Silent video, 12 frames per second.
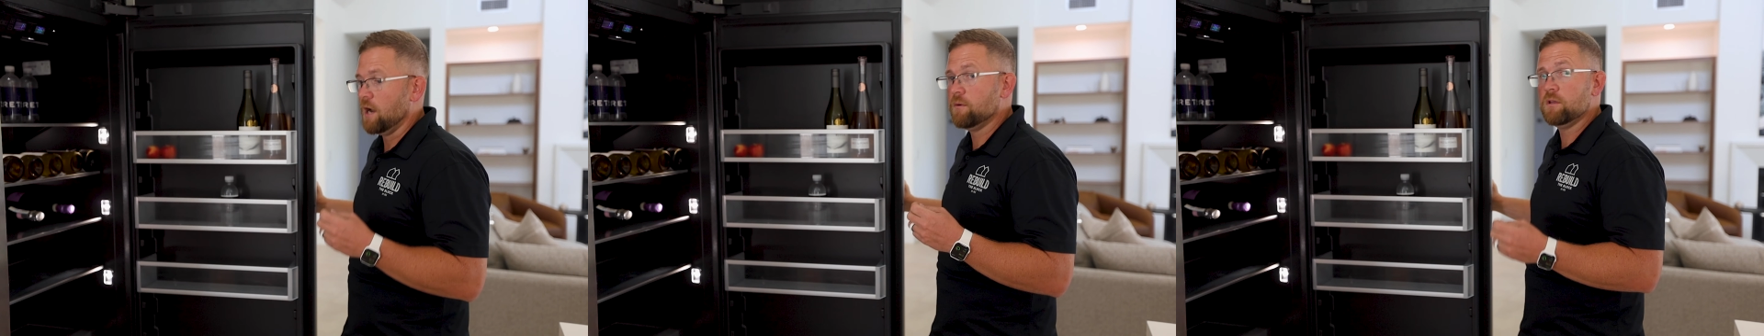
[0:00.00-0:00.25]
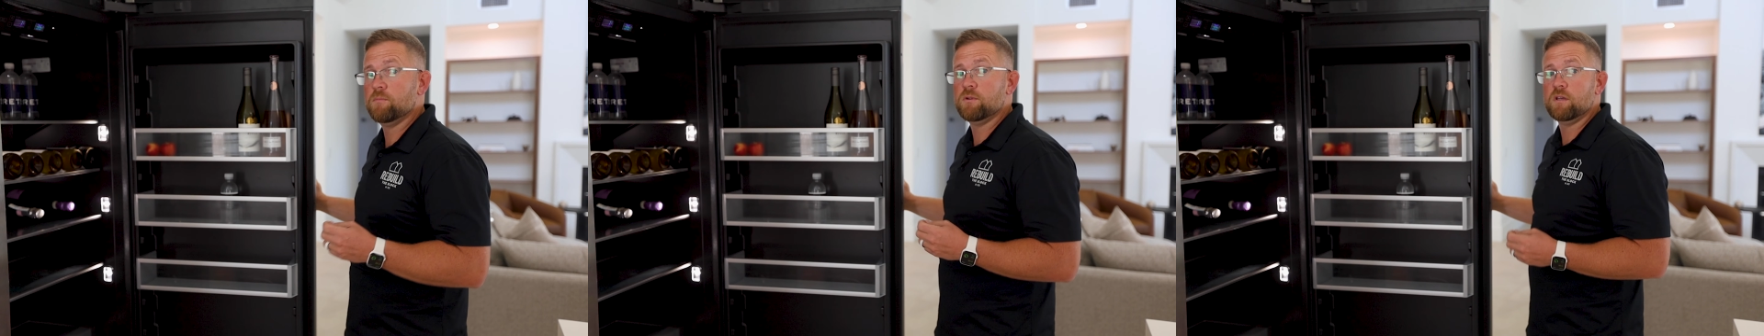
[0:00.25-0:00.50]
I
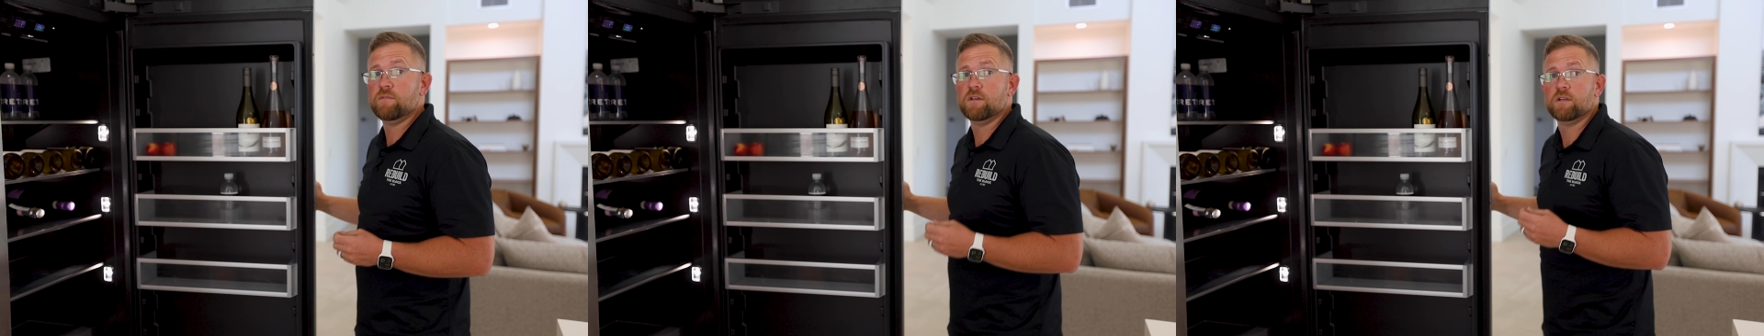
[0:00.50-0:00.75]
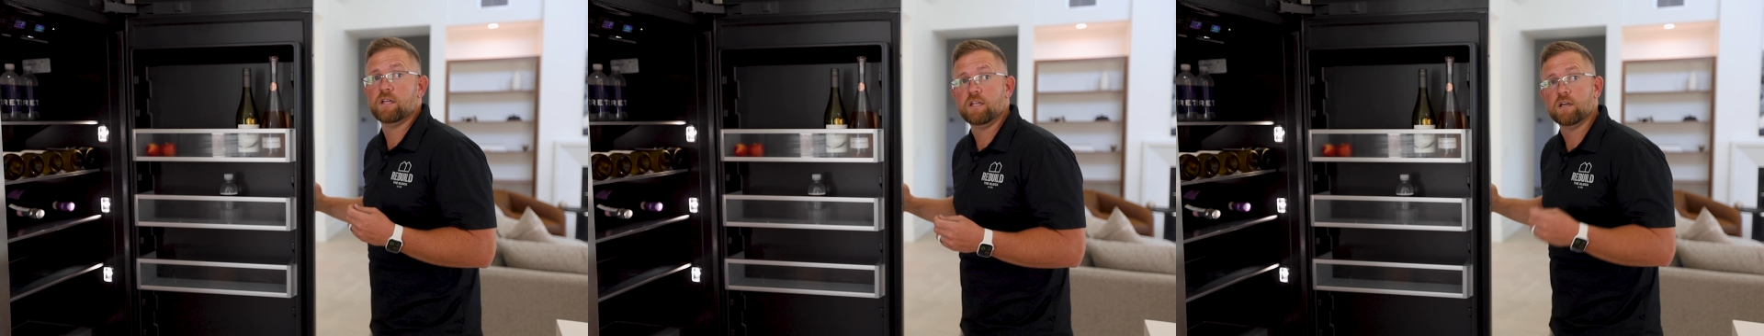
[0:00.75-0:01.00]
really believe that
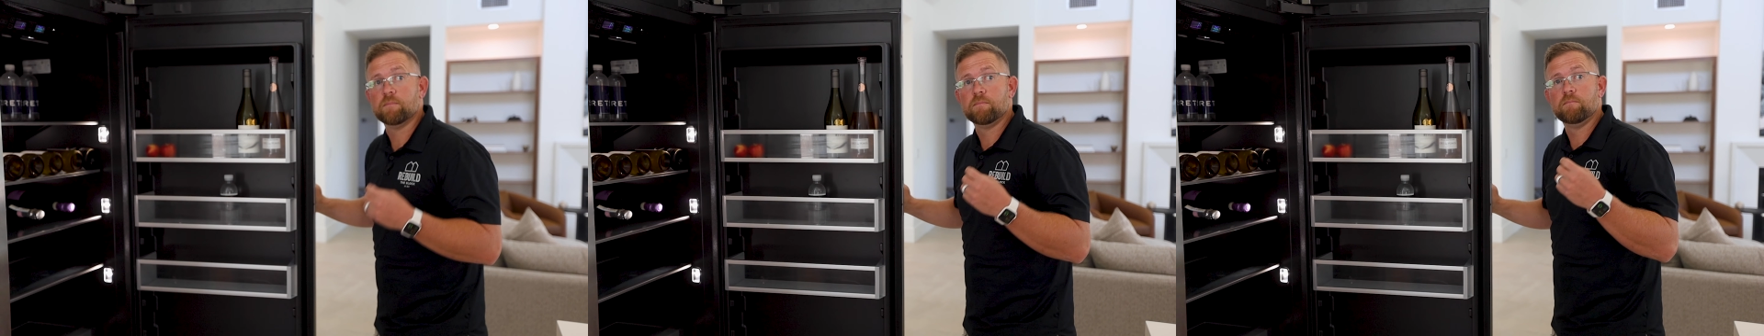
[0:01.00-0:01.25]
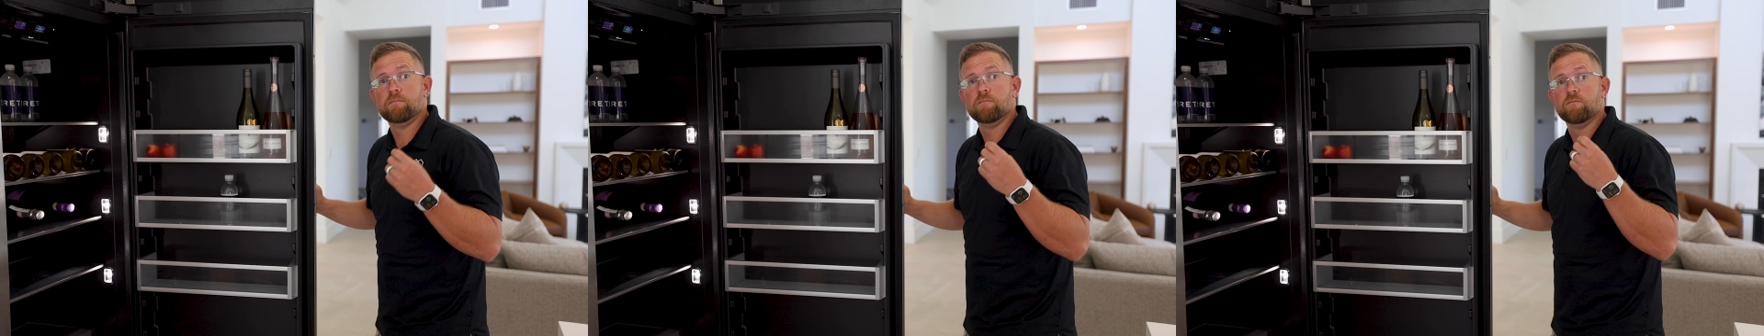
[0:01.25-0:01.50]
you're getting a
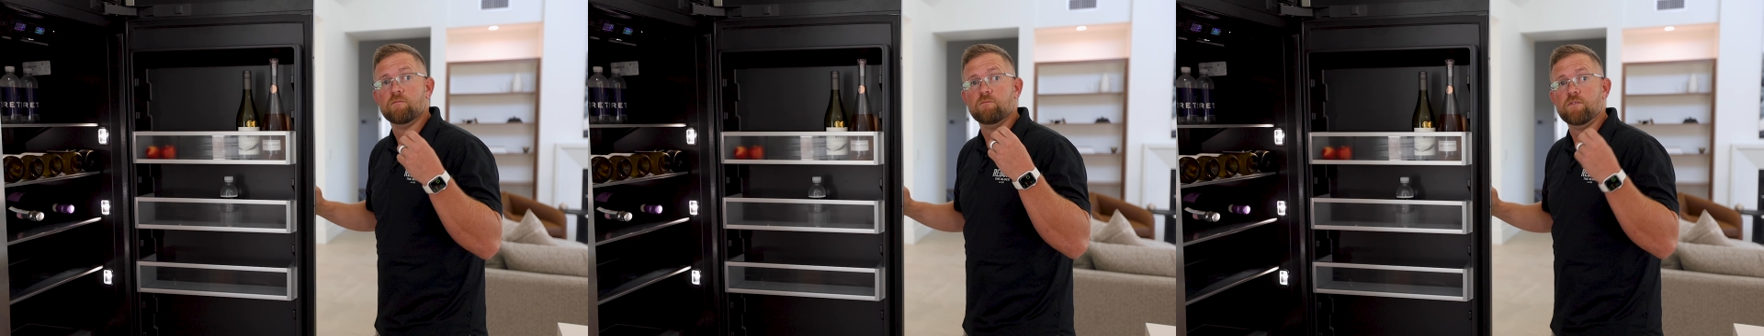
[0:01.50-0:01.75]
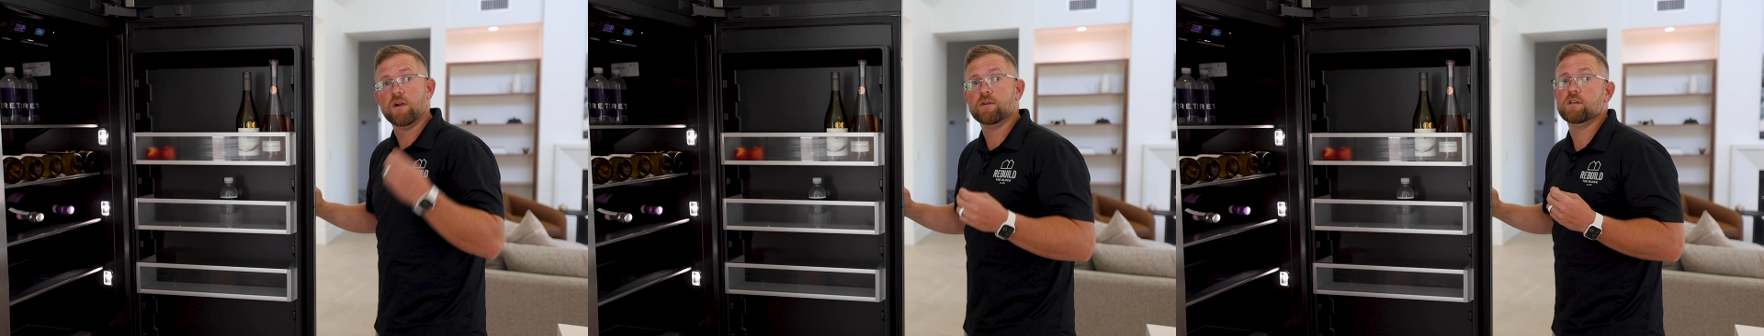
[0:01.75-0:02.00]

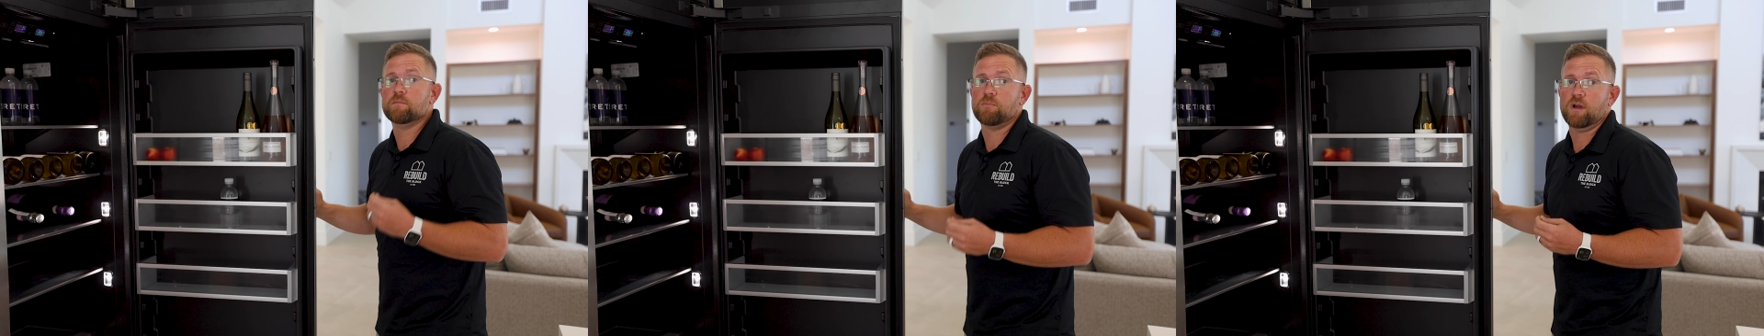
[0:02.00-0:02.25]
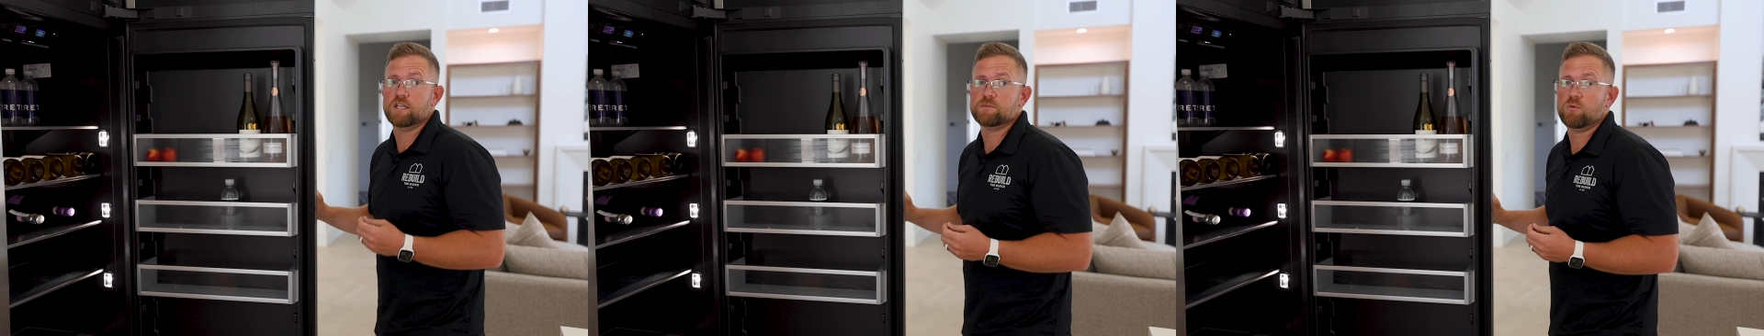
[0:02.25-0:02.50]
very good
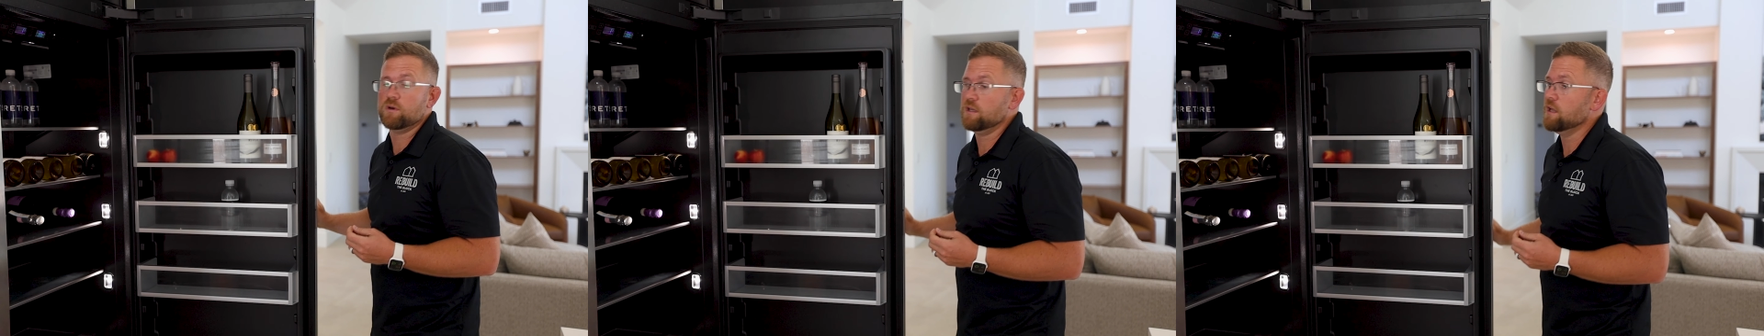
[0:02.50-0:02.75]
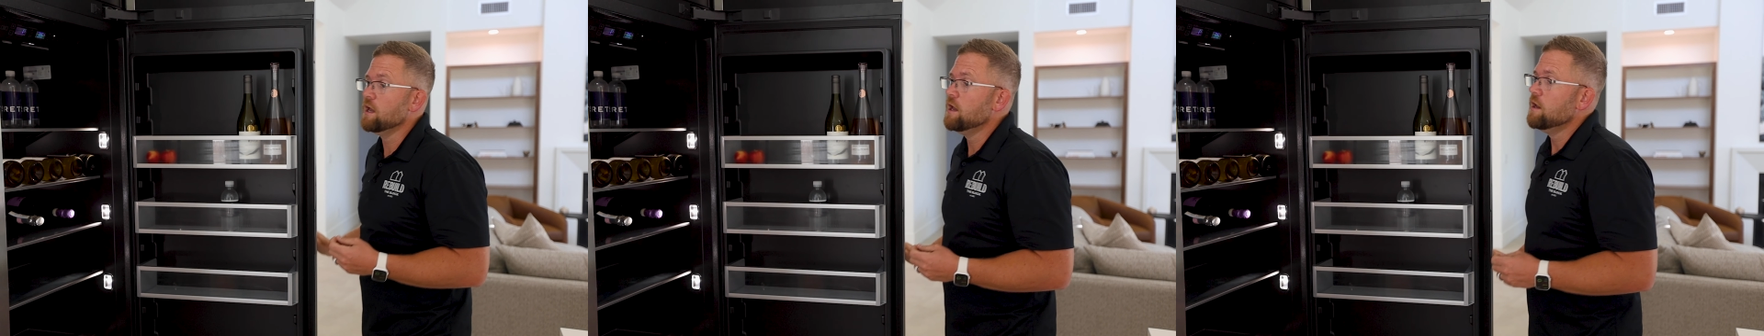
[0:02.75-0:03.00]
price
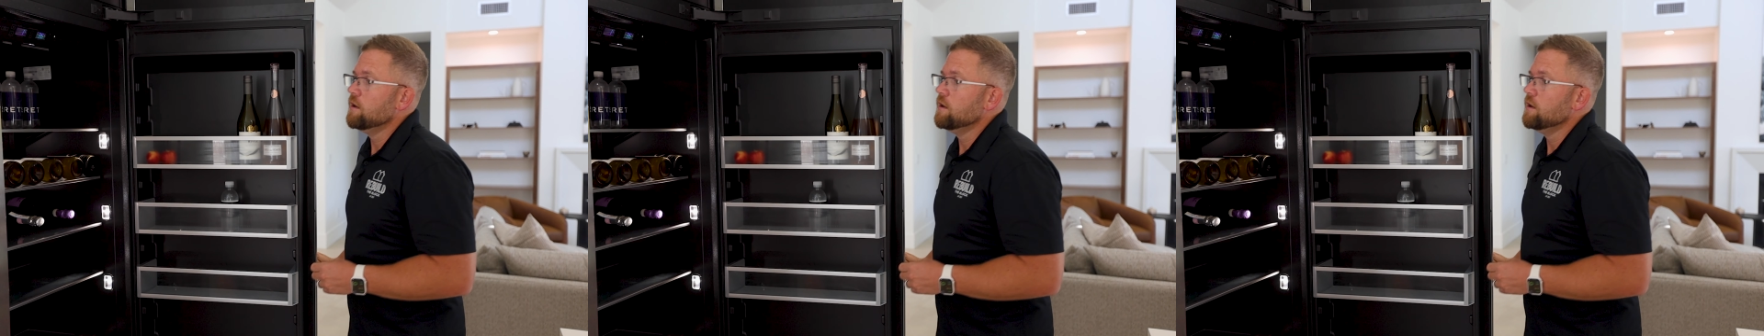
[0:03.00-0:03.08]
point